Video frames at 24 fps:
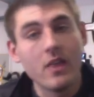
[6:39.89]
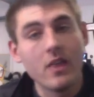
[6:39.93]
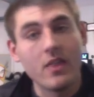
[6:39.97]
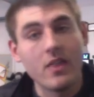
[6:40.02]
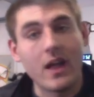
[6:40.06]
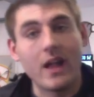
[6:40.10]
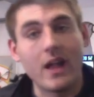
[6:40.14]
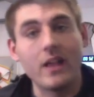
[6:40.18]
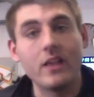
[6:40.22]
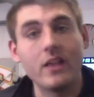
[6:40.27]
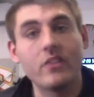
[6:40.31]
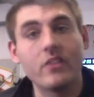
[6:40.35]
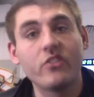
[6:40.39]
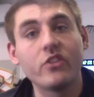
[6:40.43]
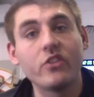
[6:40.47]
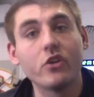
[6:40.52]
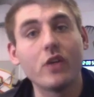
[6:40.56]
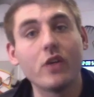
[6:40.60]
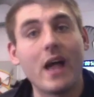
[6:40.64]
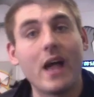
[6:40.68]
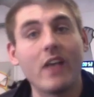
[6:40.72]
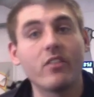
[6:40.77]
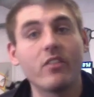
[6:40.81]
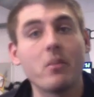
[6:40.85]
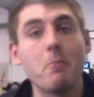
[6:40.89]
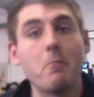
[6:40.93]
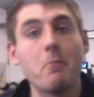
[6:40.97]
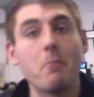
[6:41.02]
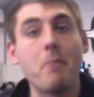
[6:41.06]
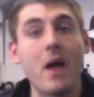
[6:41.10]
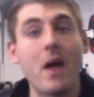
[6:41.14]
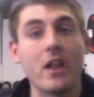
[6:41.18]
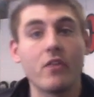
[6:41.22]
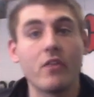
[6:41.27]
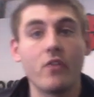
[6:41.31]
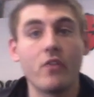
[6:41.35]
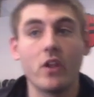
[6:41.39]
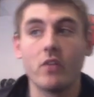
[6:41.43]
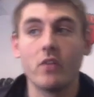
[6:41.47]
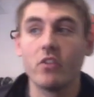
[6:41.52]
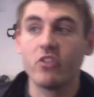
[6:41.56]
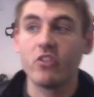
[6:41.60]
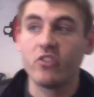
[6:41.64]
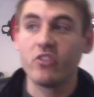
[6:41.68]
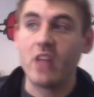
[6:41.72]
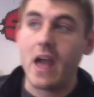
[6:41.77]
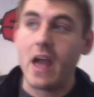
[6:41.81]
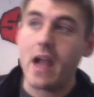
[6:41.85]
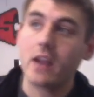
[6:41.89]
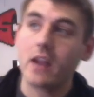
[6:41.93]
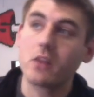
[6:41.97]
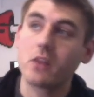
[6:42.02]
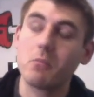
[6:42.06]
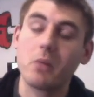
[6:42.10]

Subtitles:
That still has the benefit of a snack,